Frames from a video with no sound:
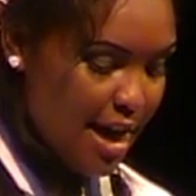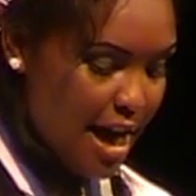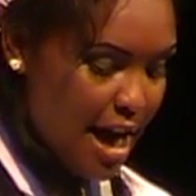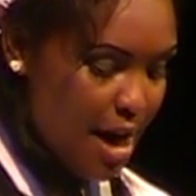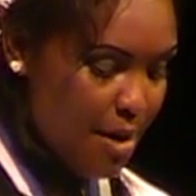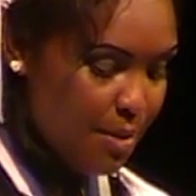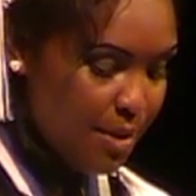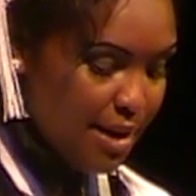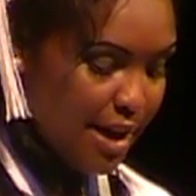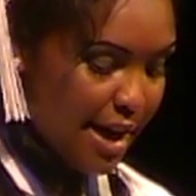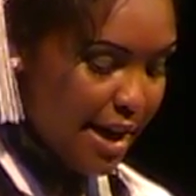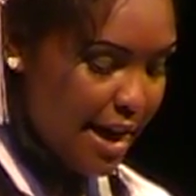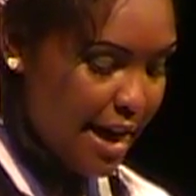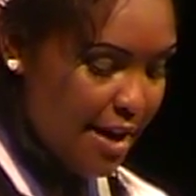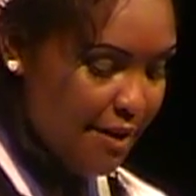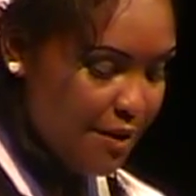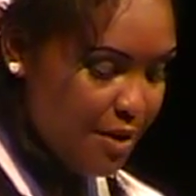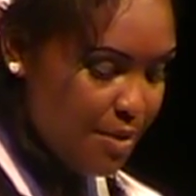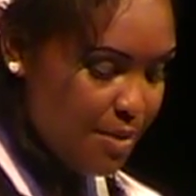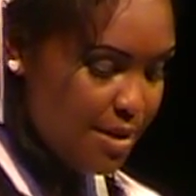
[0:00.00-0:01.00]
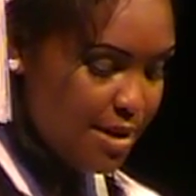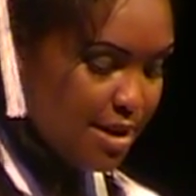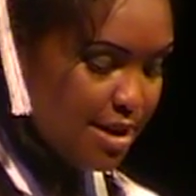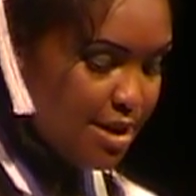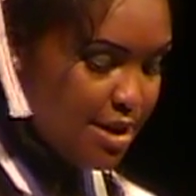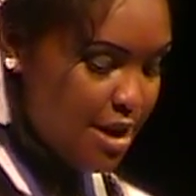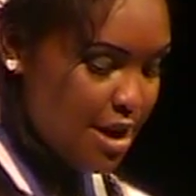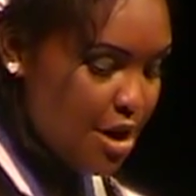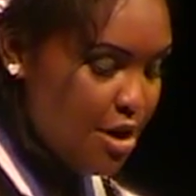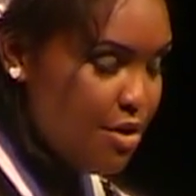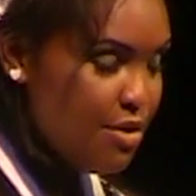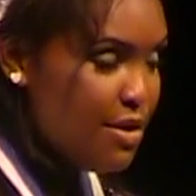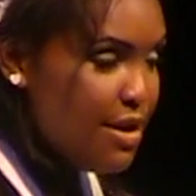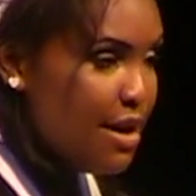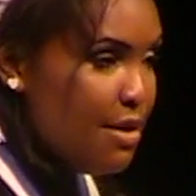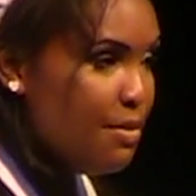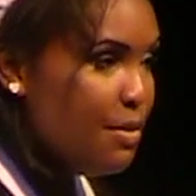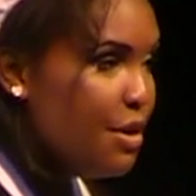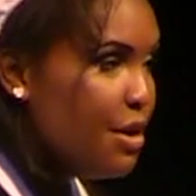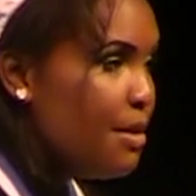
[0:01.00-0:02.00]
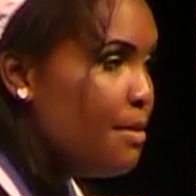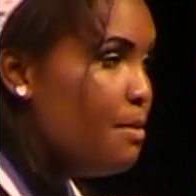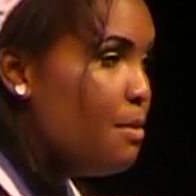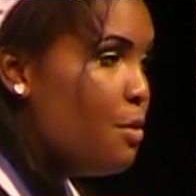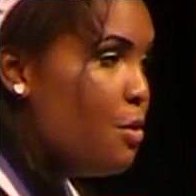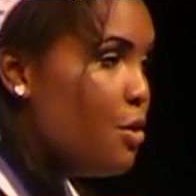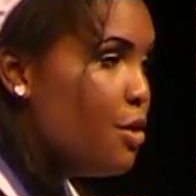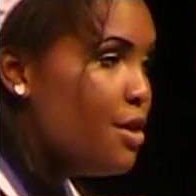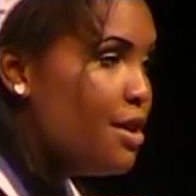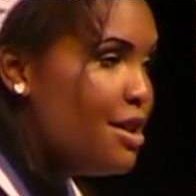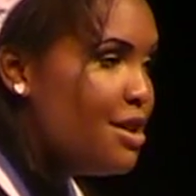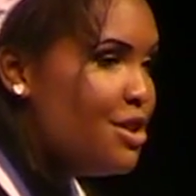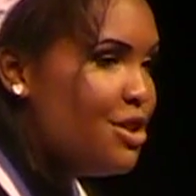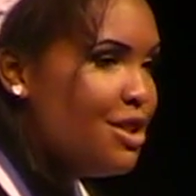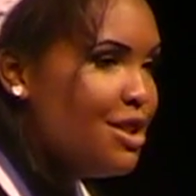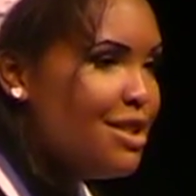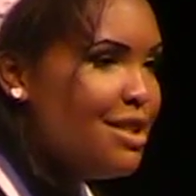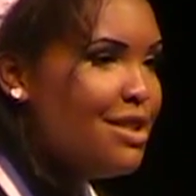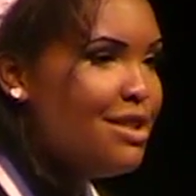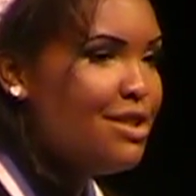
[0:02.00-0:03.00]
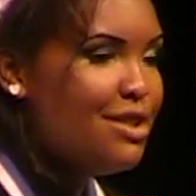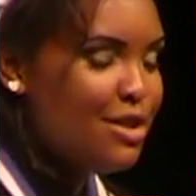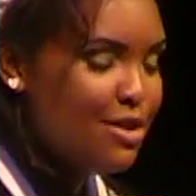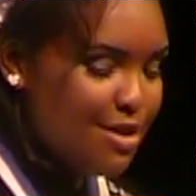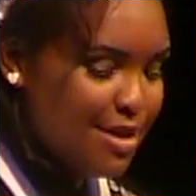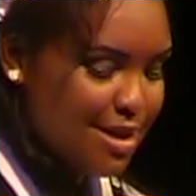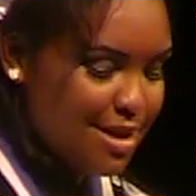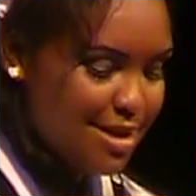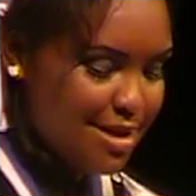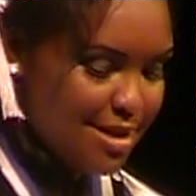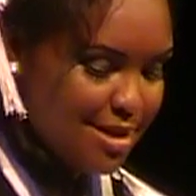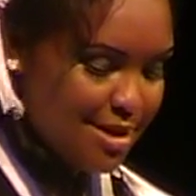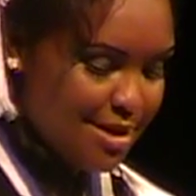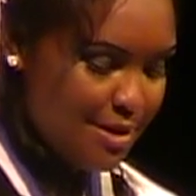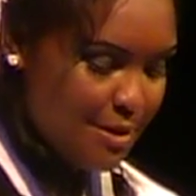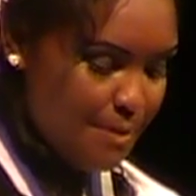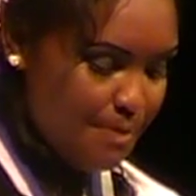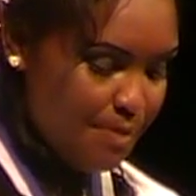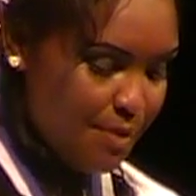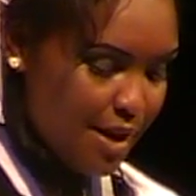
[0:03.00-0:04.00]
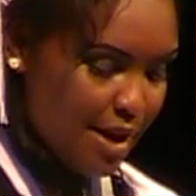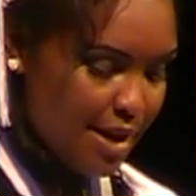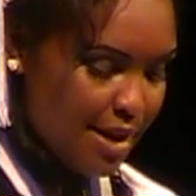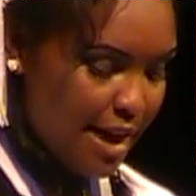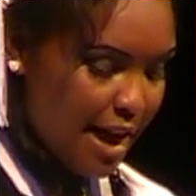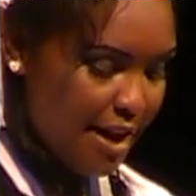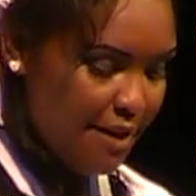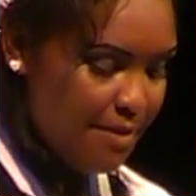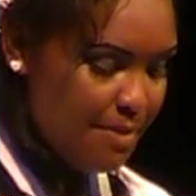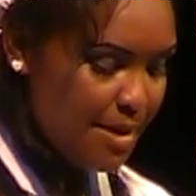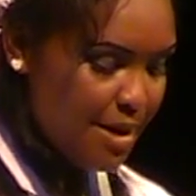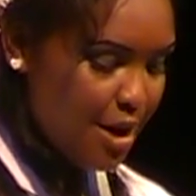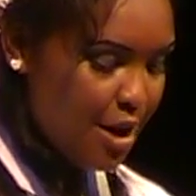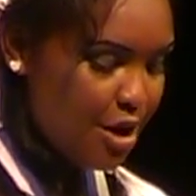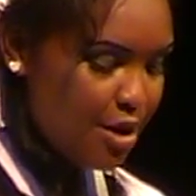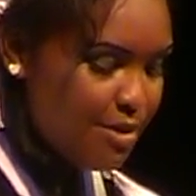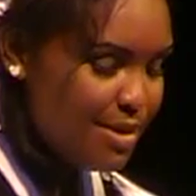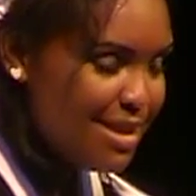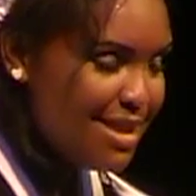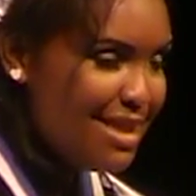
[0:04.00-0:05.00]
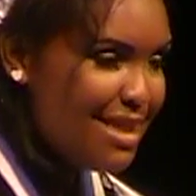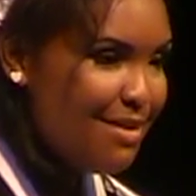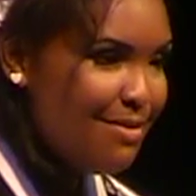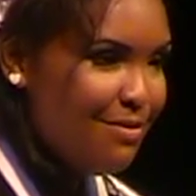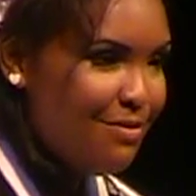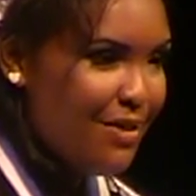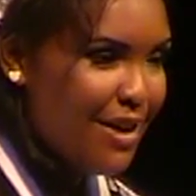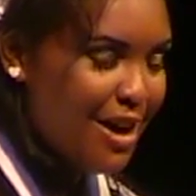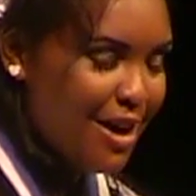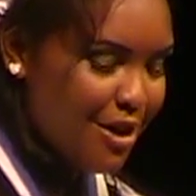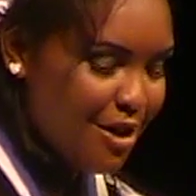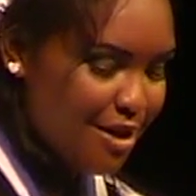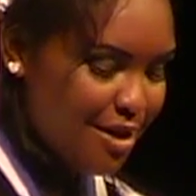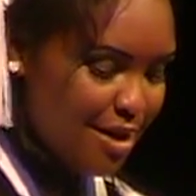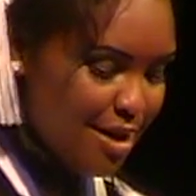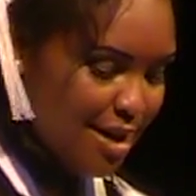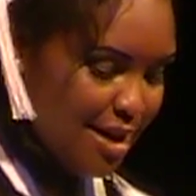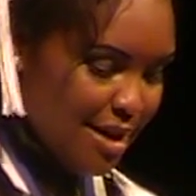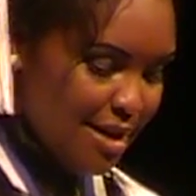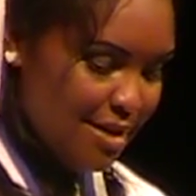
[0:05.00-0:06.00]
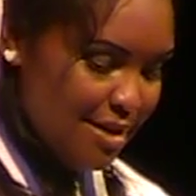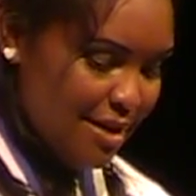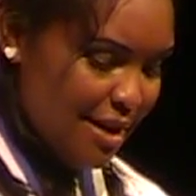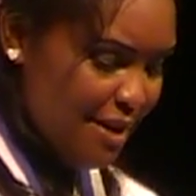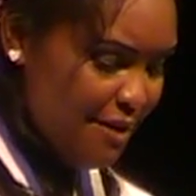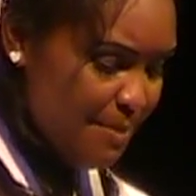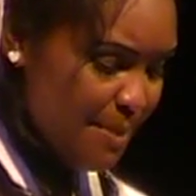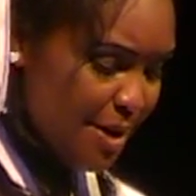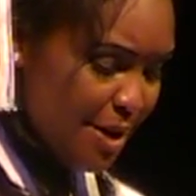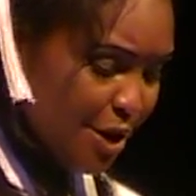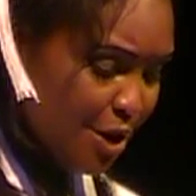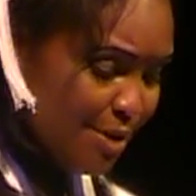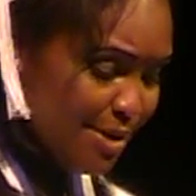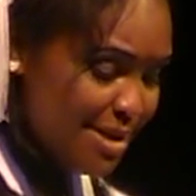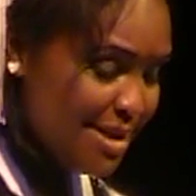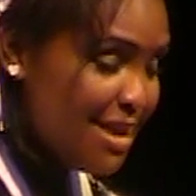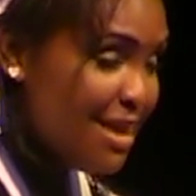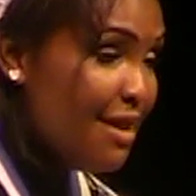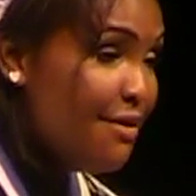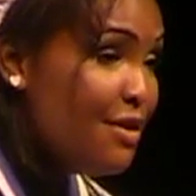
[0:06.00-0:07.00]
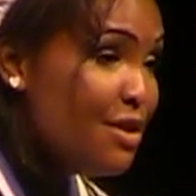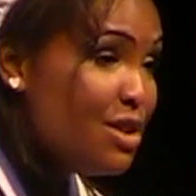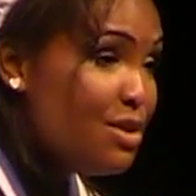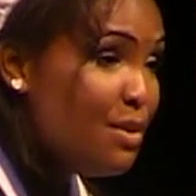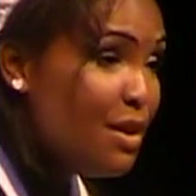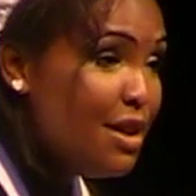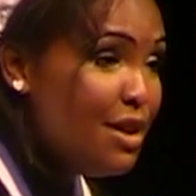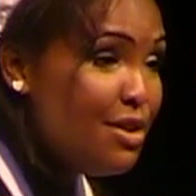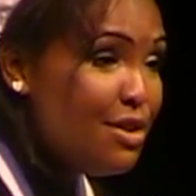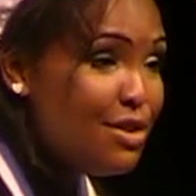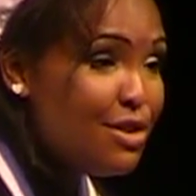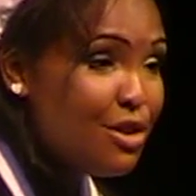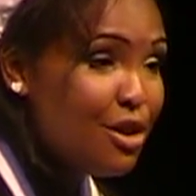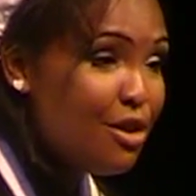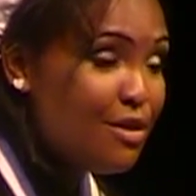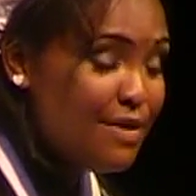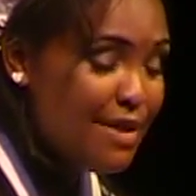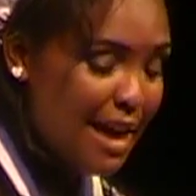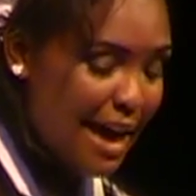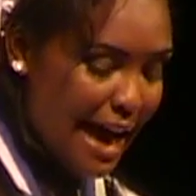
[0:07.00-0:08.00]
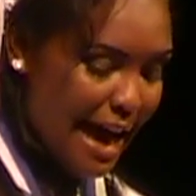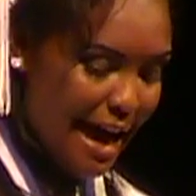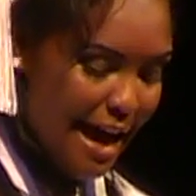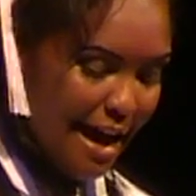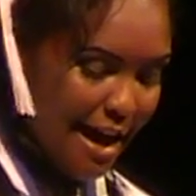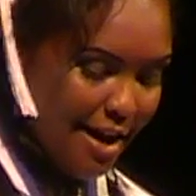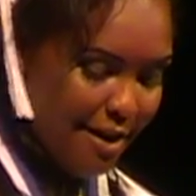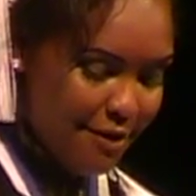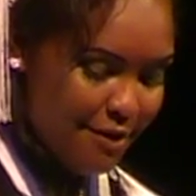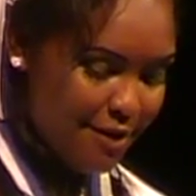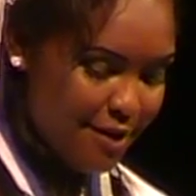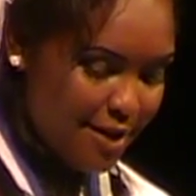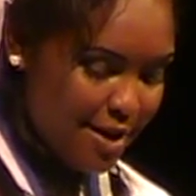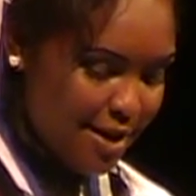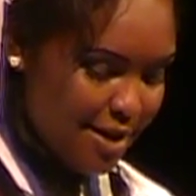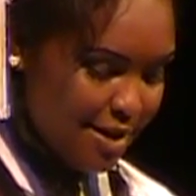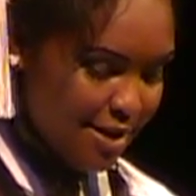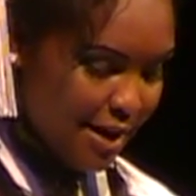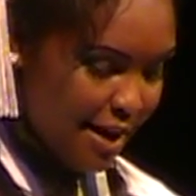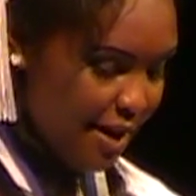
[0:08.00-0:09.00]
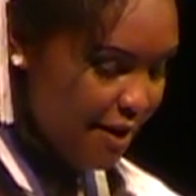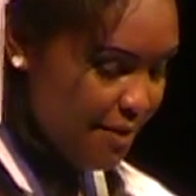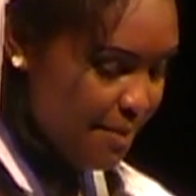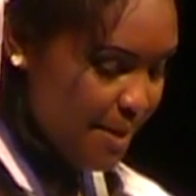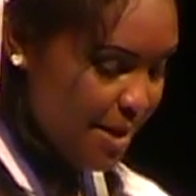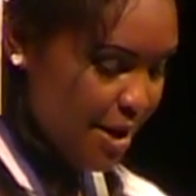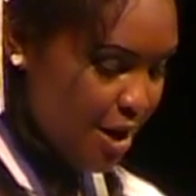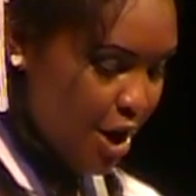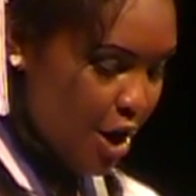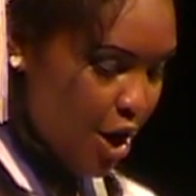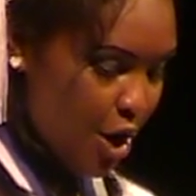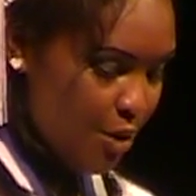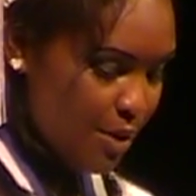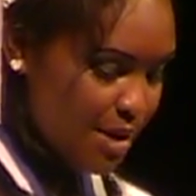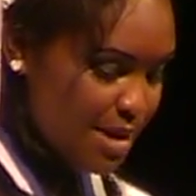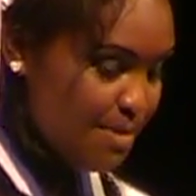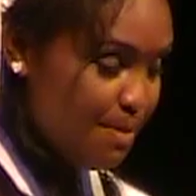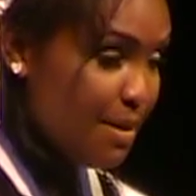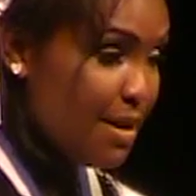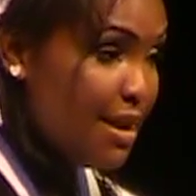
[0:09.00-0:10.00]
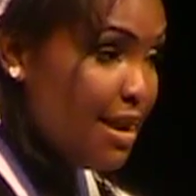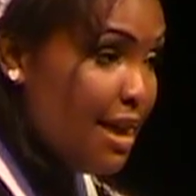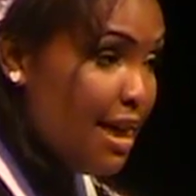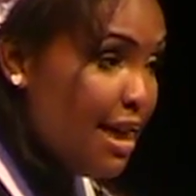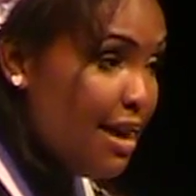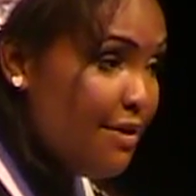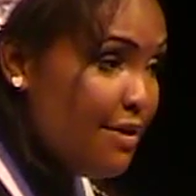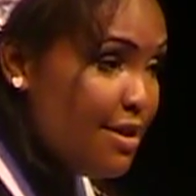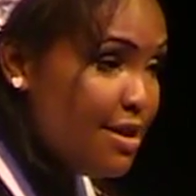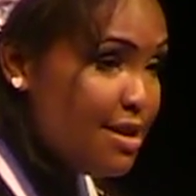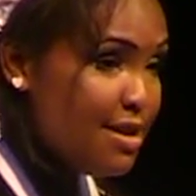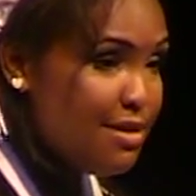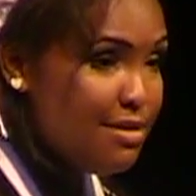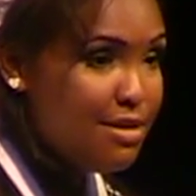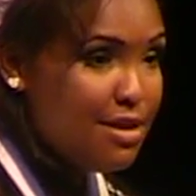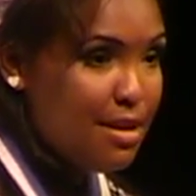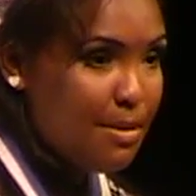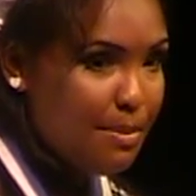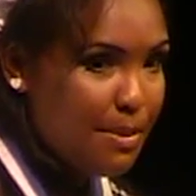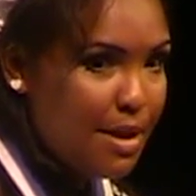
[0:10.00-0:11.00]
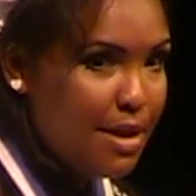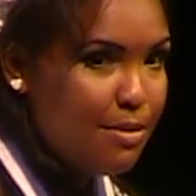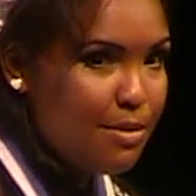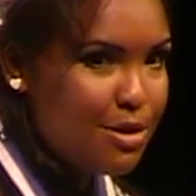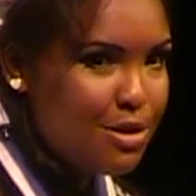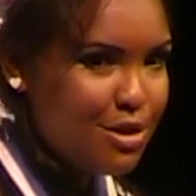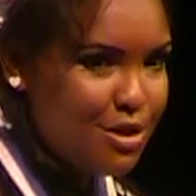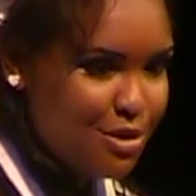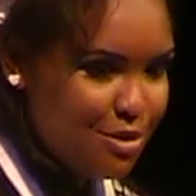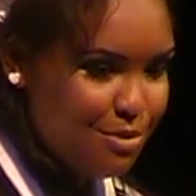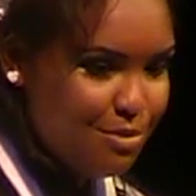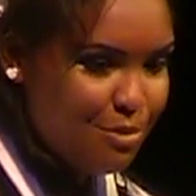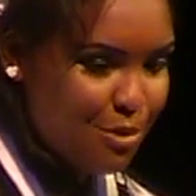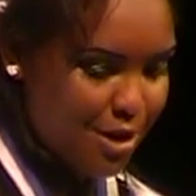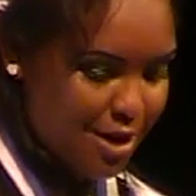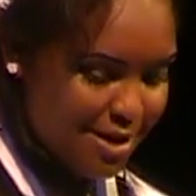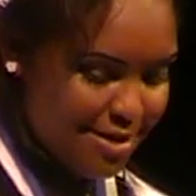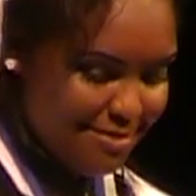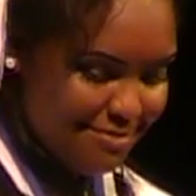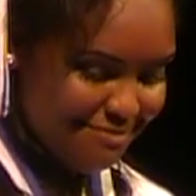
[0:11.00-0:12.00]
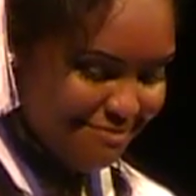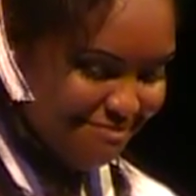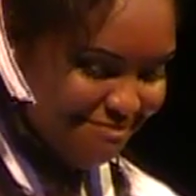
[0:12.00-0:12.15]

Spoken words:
I would like everyone to know that we are more than just students. Life may not always seem fair. Life may not always give us what you deserve to have. Life may not always believe it to be what you want.